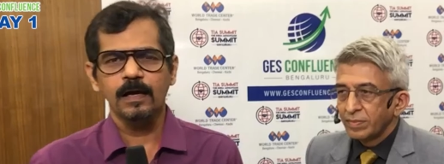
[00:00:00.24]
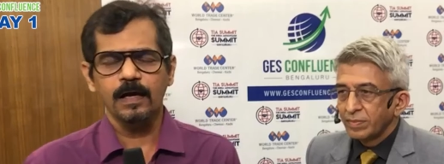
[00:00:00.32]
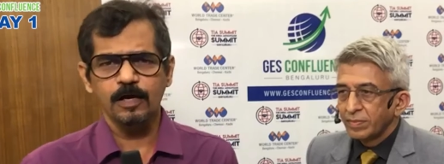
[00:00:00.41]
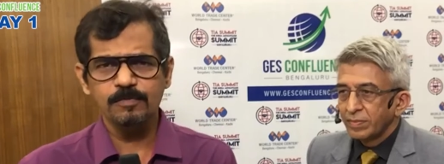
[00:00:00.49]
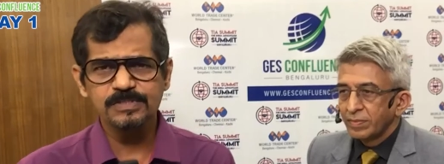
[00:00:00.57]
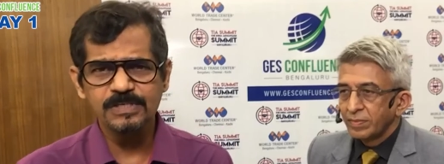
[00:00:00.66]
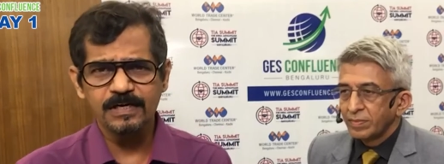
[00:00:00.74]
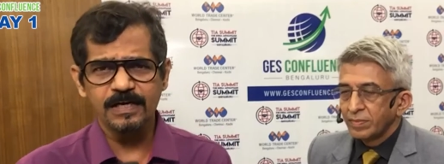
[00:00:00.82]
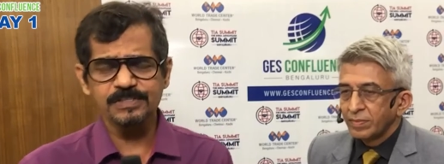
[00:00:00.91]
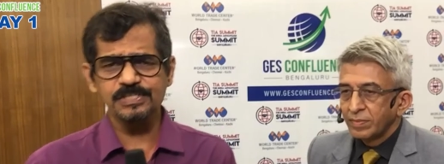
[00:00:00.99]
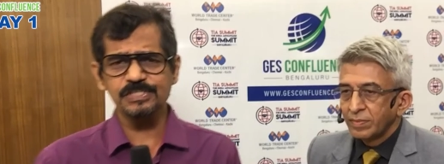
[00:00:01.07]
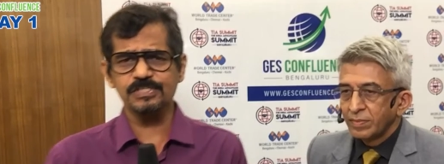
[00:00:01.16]
Speaker 1: Hi, Mr.
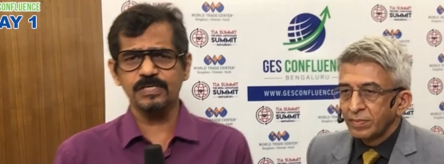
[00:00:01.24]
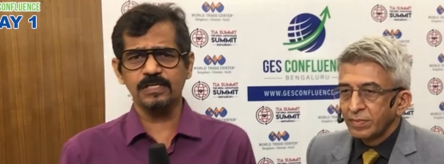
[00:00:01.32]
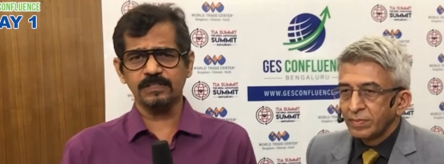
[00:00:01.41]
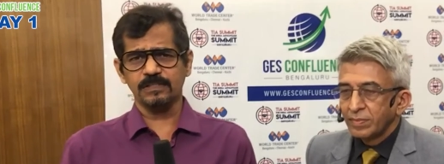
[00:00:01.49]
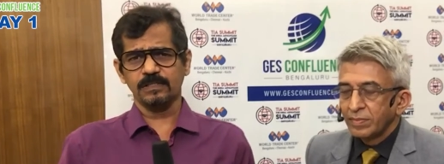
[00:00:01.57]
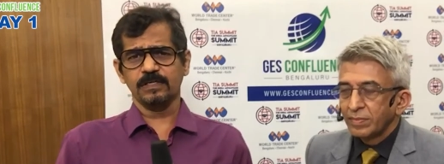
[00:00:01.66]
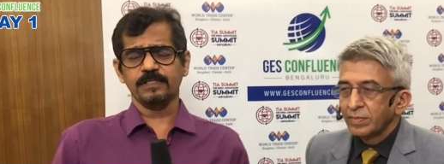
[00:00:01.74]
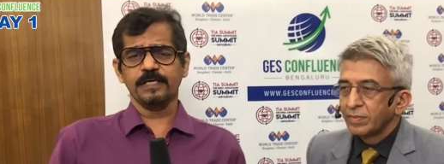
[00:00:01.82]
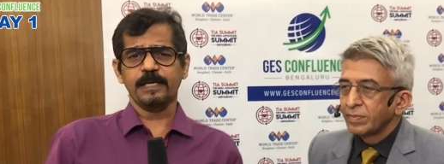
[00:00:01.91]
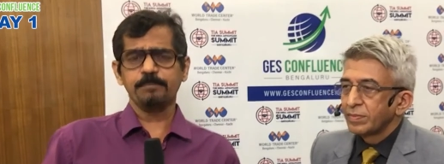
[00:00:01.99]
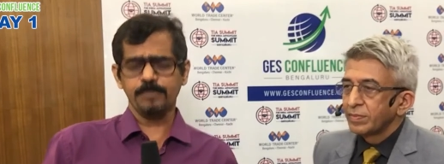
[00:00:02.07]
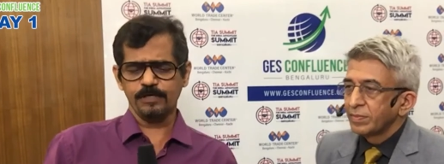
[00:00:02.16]
Rajesh Nath, the
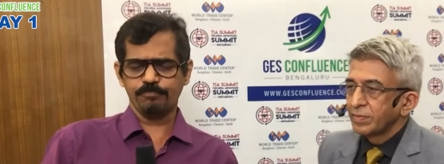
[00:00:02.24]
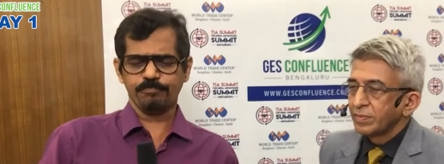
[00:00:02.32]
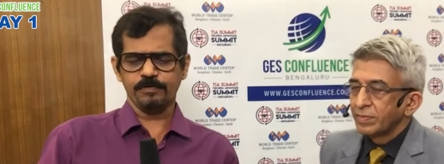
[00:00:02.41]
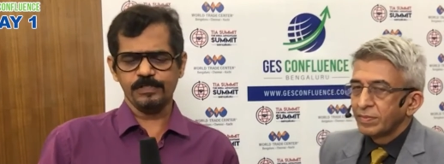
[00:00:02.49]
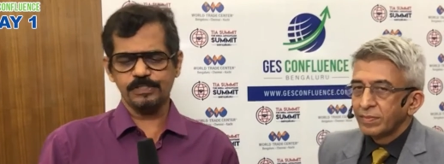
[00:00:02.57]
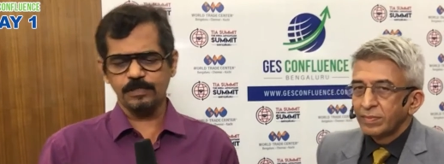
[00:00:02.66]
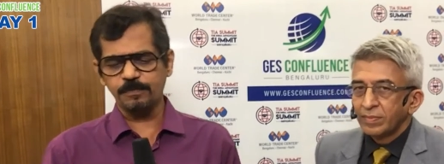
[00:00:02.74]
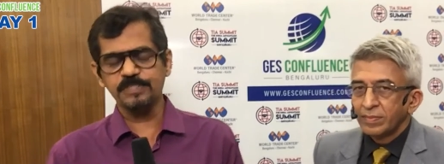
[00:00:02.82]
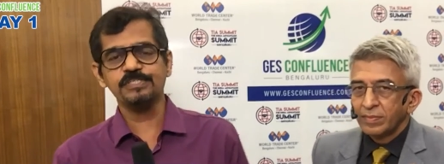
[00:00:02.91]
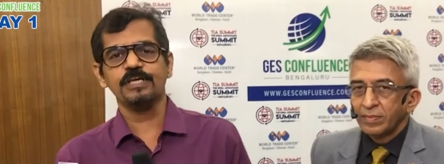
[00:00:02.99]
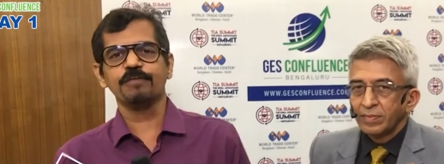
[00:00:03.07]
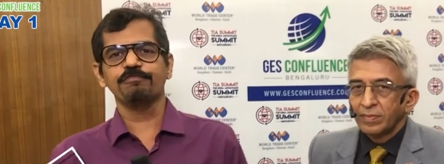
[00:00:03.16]
MD of German
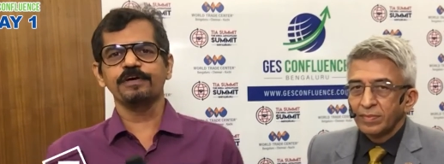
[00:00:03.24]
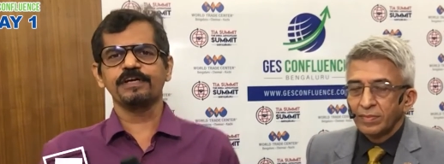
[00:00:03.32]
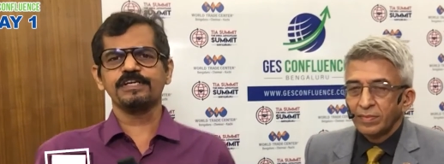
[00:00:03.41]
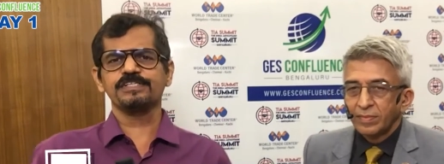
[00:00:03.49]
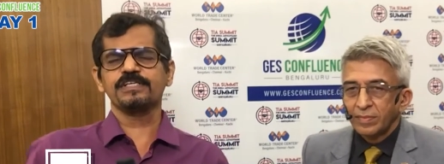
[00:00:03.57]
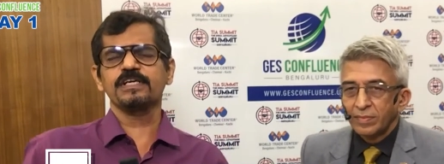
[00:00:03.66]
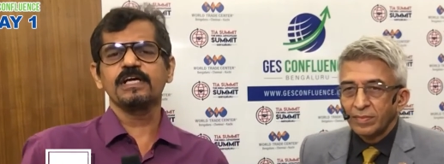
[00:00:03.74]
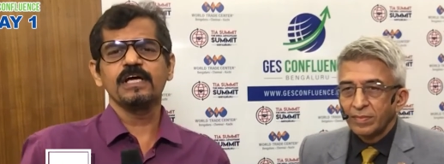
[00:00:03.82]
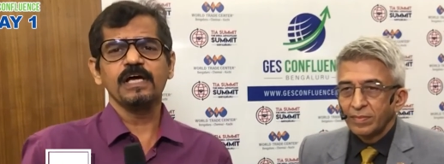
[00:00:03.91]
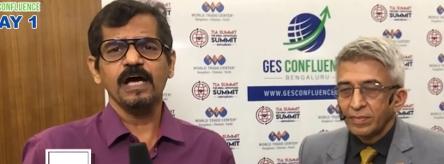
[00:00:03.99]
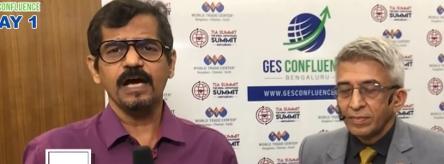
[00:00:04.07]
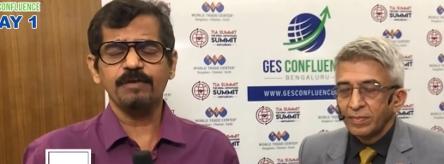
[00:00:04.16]
Engineering Federation,
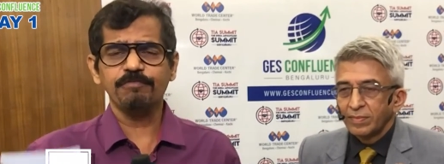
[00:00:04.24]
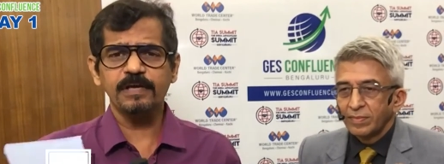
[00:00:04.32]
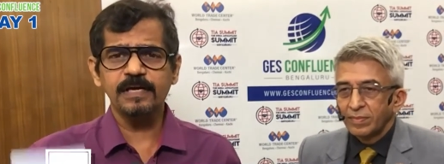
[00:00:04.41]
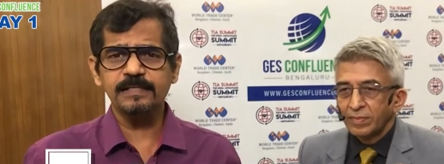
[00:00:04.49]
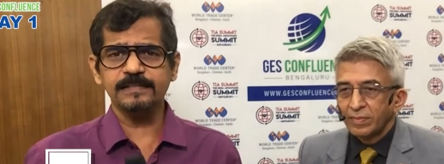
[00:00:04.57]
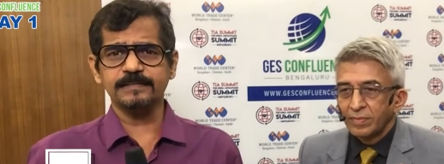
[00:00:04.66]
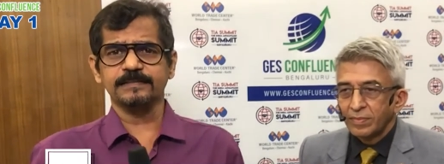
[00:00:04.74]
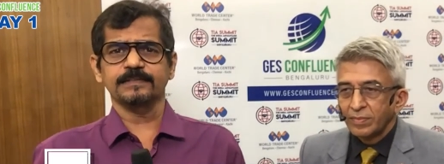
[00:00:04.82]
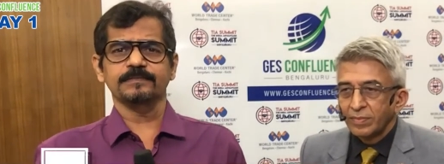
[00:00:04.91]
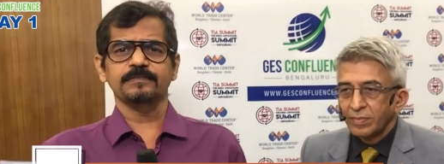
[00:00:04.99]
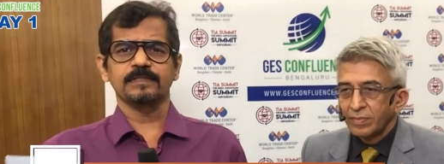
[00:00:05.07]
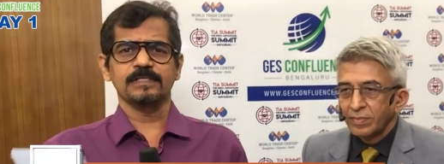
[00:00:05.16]
and we are at
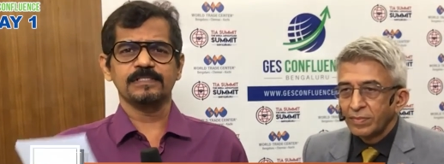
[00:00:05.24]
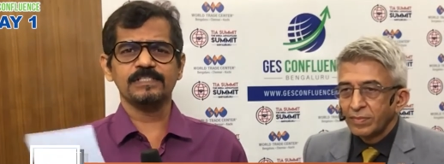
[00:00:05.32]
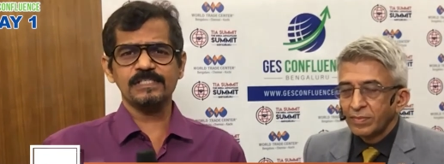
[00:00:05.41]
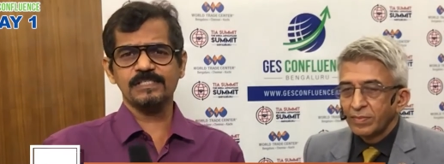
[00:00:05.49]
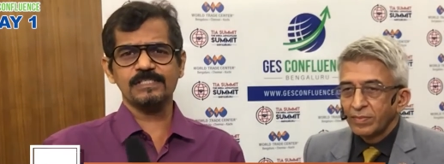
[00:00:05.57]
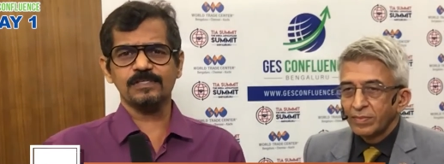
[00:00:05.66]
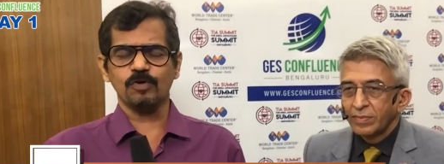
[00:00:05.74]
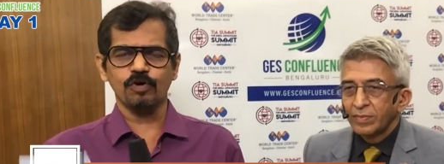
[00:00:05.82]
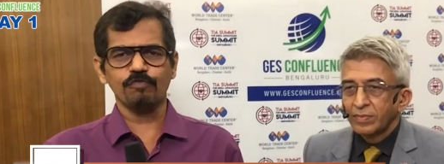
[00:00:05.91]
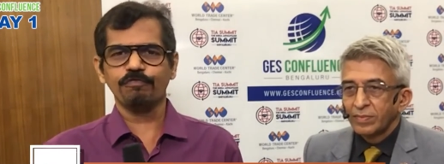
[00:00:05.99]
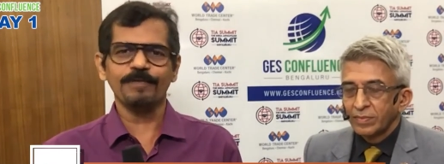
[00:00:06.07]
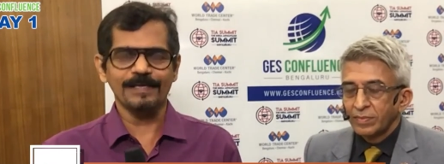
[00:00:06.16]
the GES
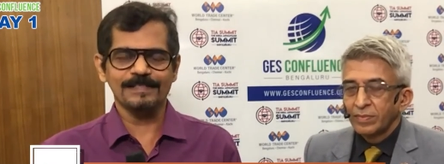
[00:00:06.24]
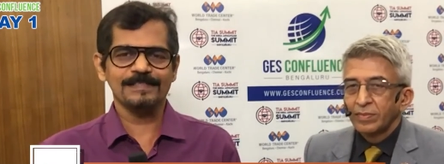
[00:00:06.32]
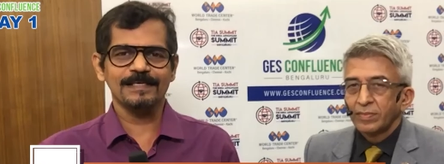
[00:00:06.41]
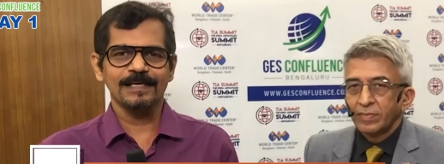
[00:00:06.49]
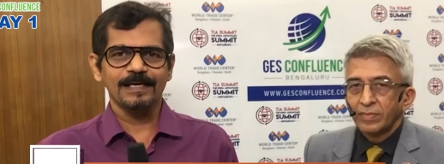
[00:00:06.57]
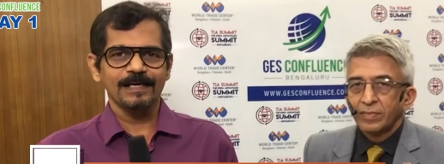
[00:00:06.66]
Confluence.